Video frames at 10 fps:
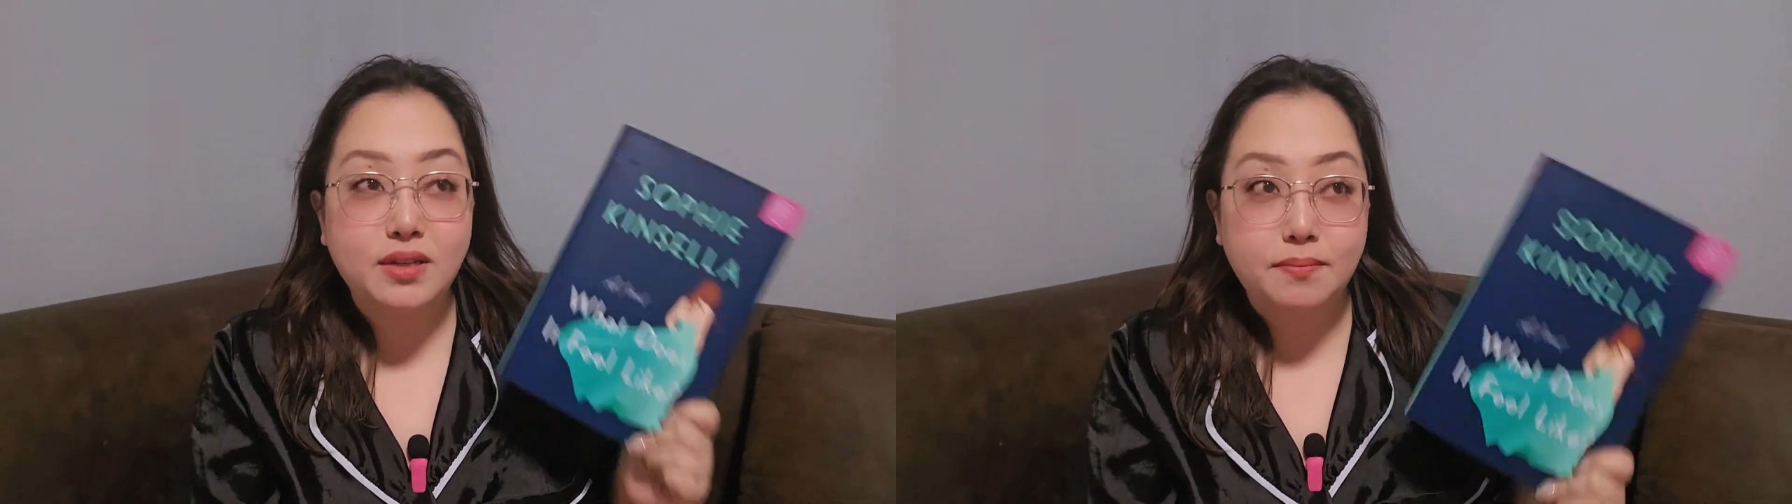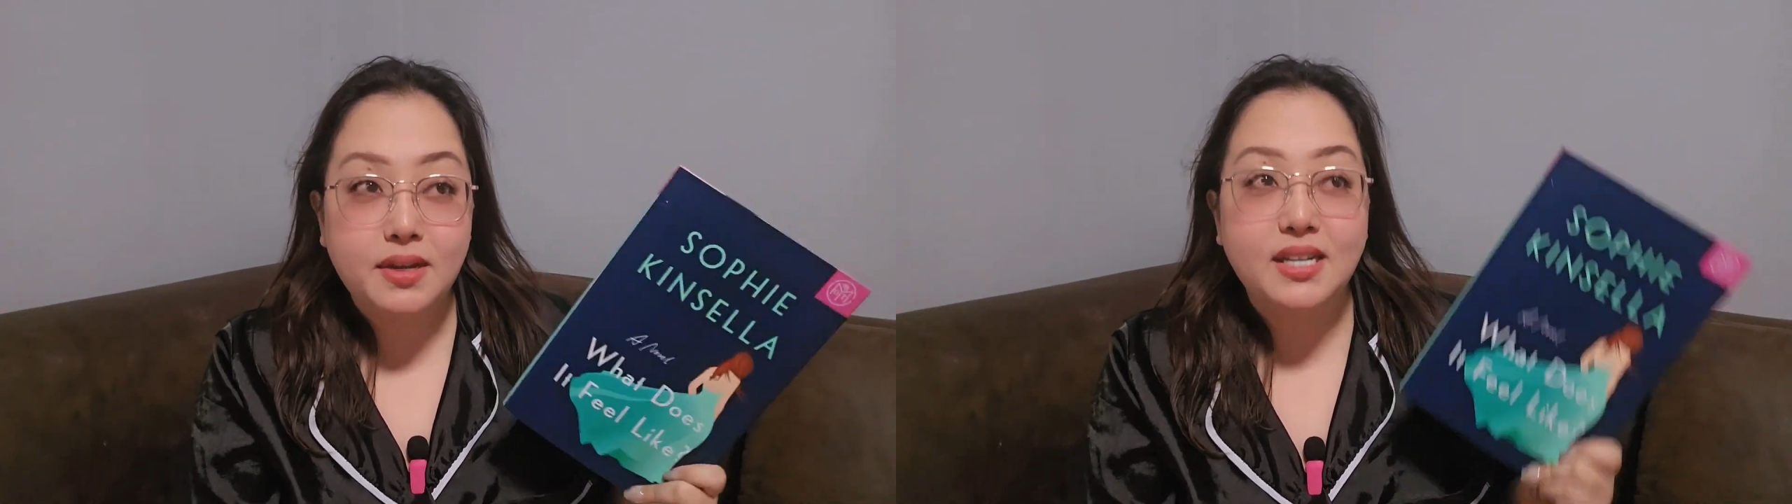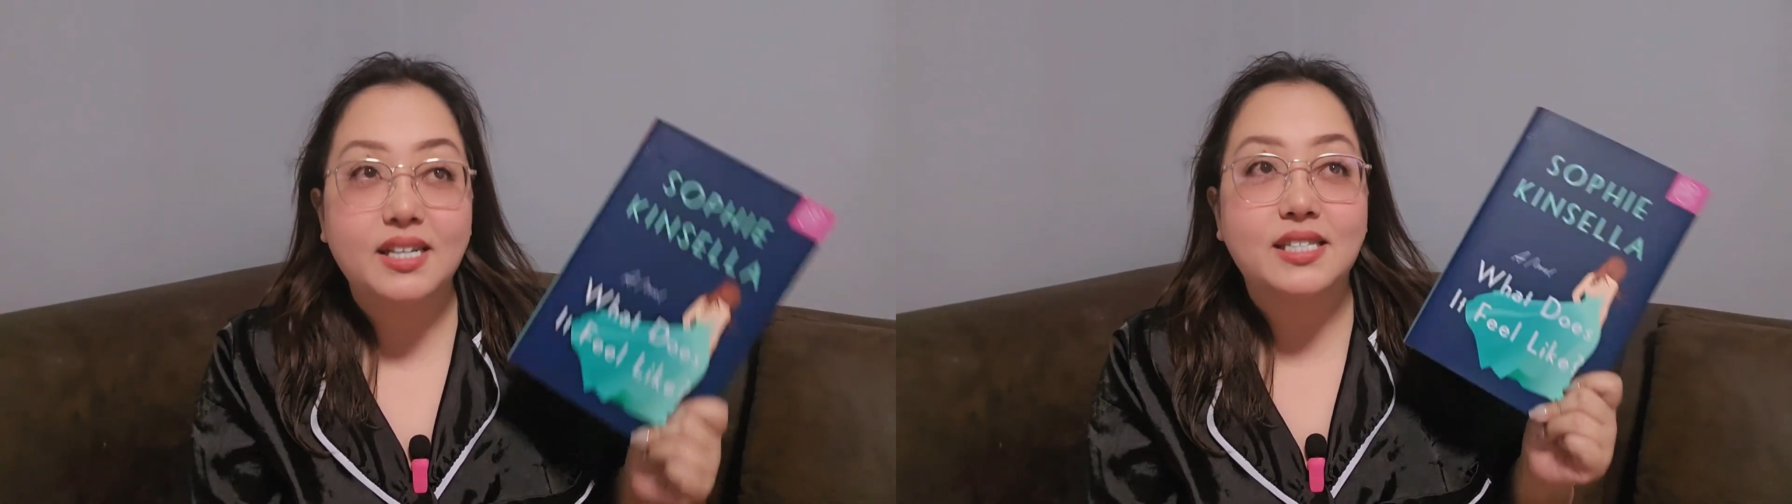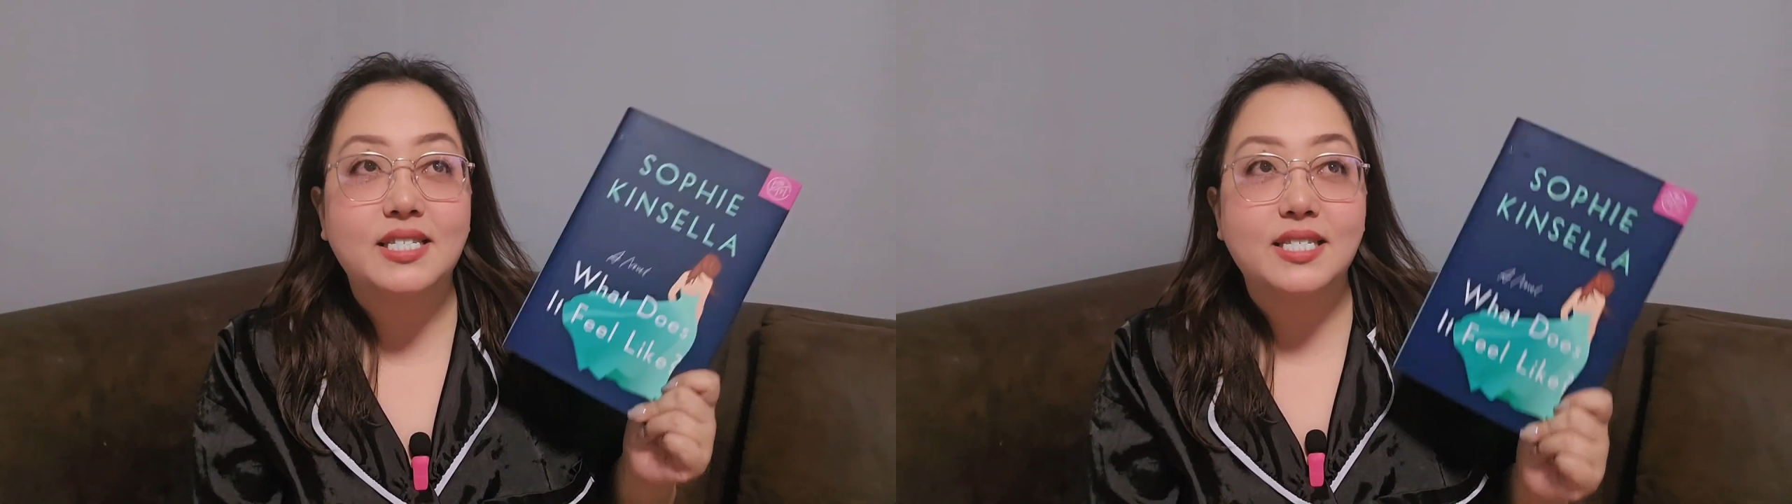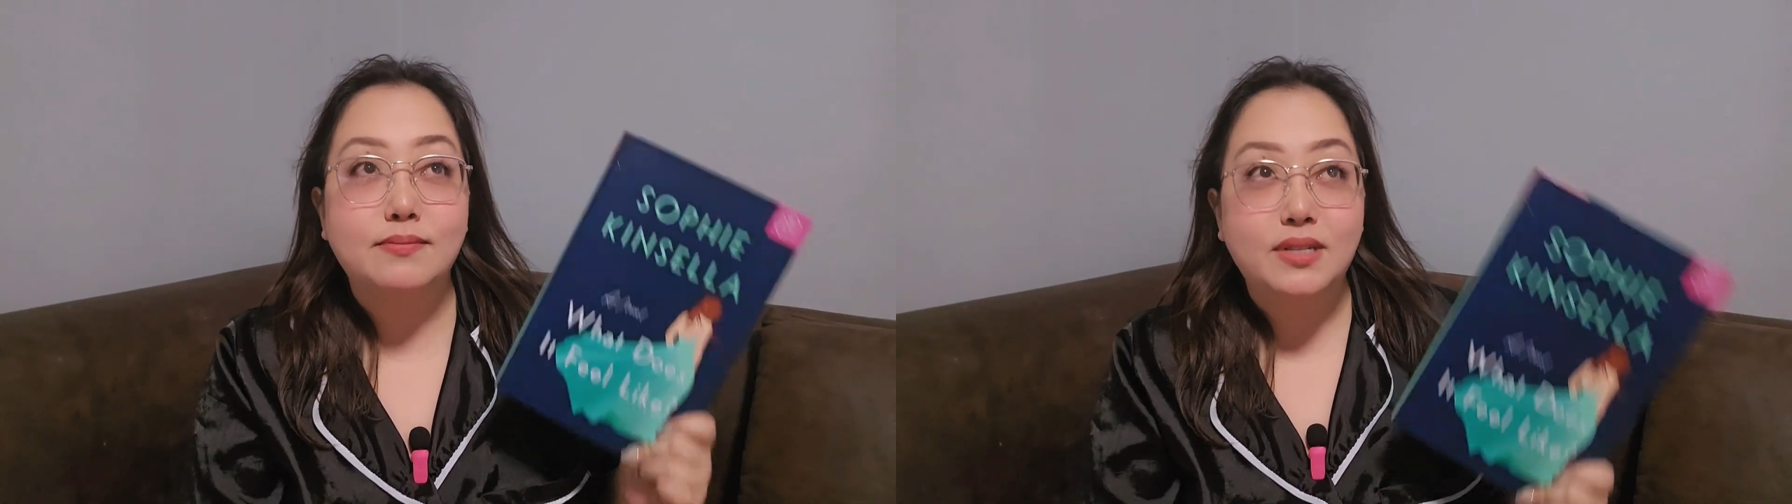
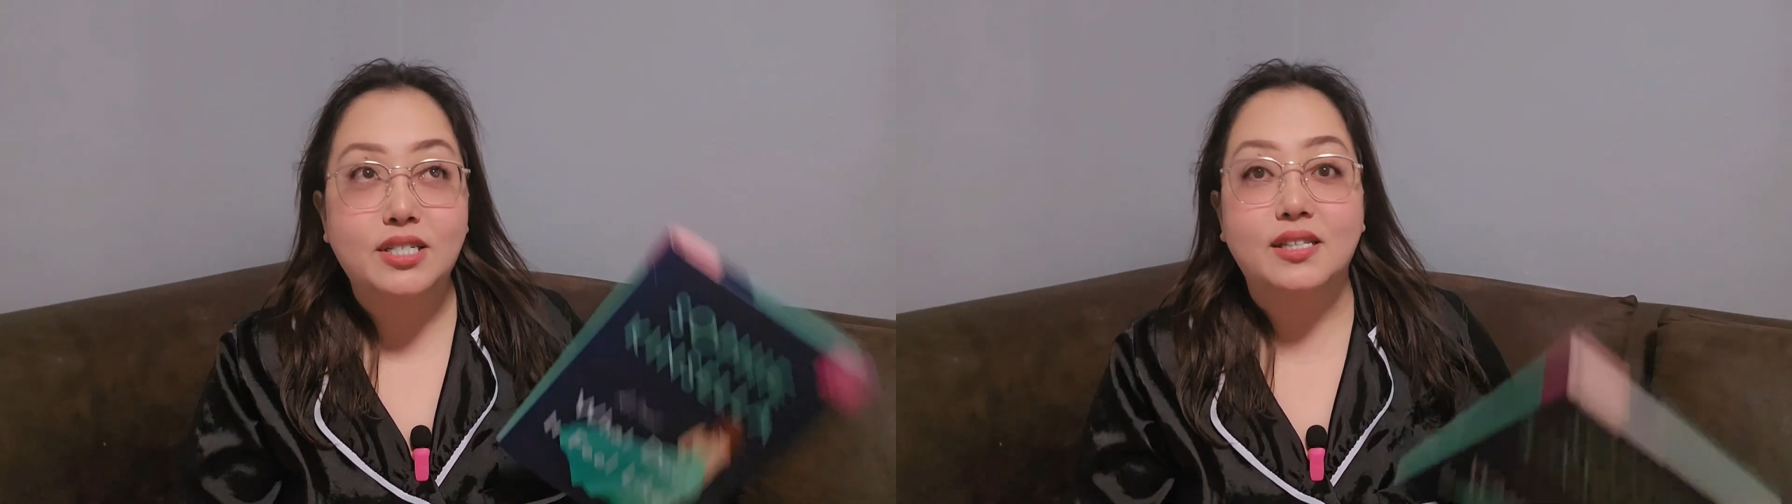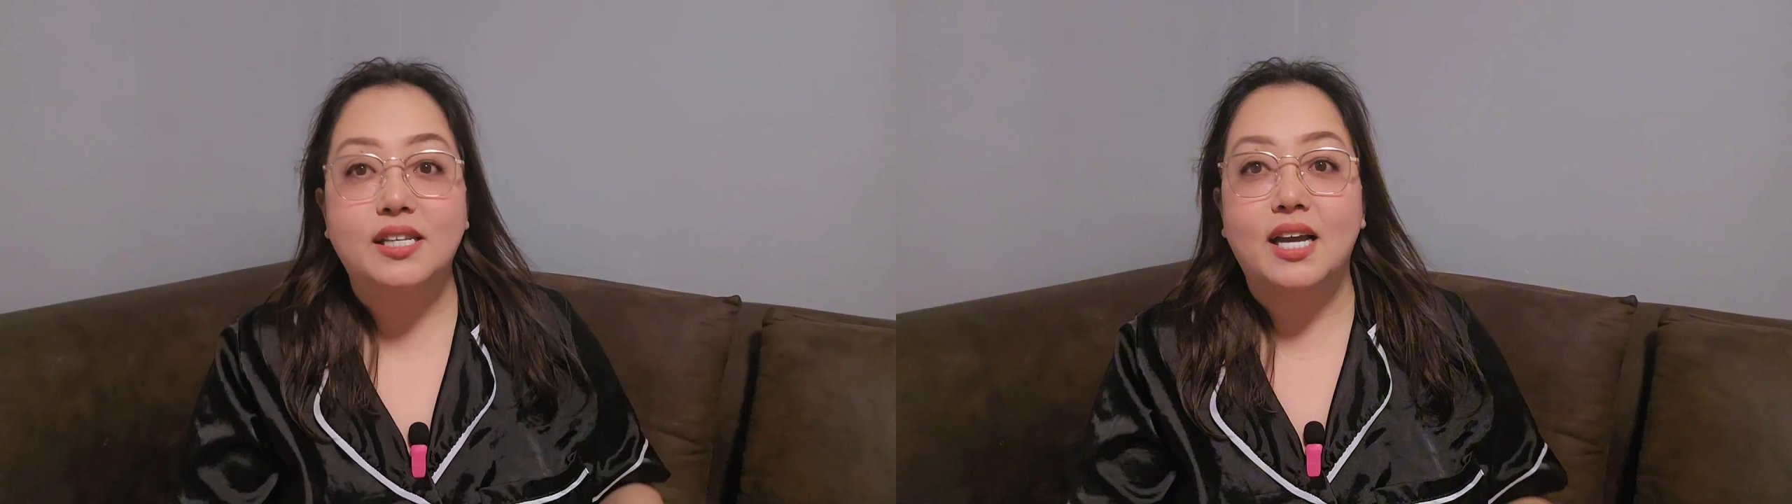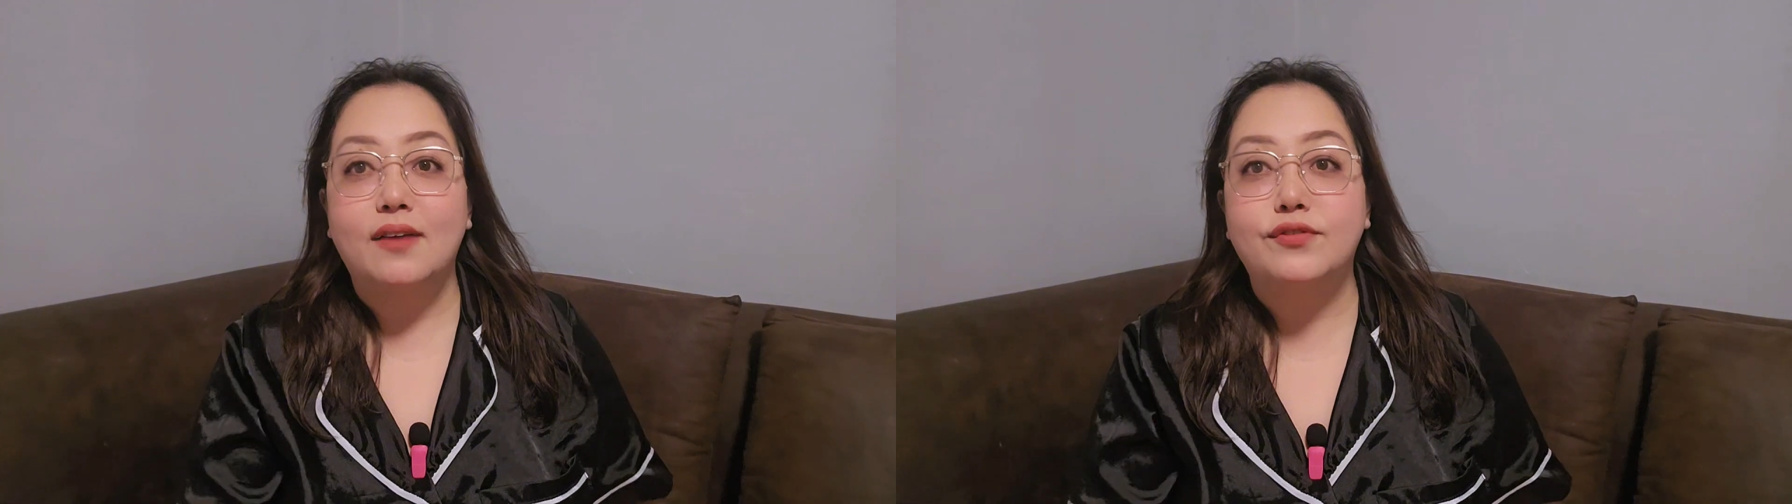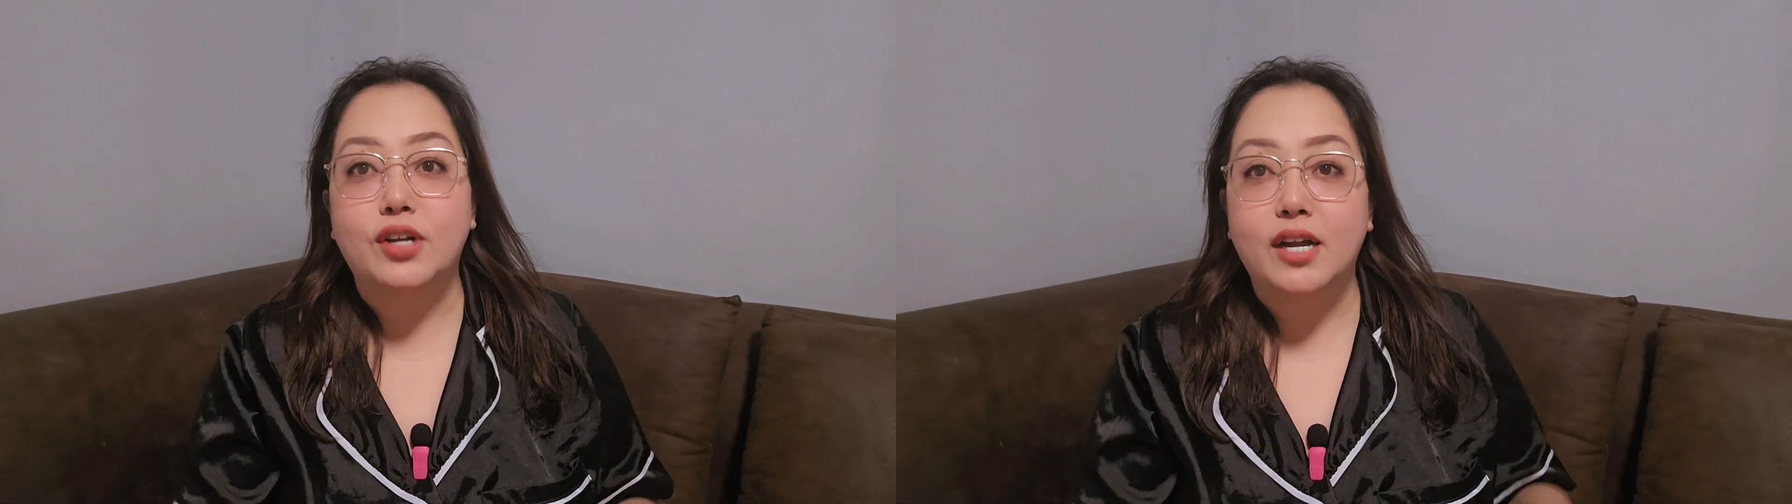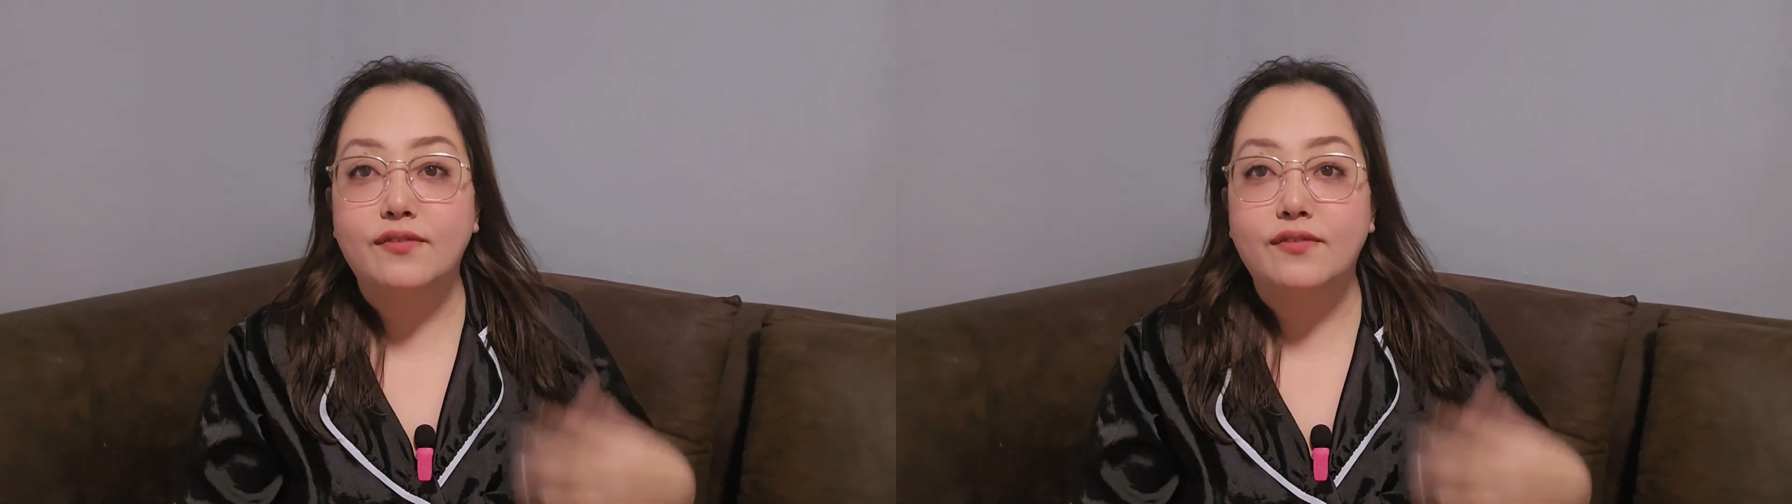minutes immediately after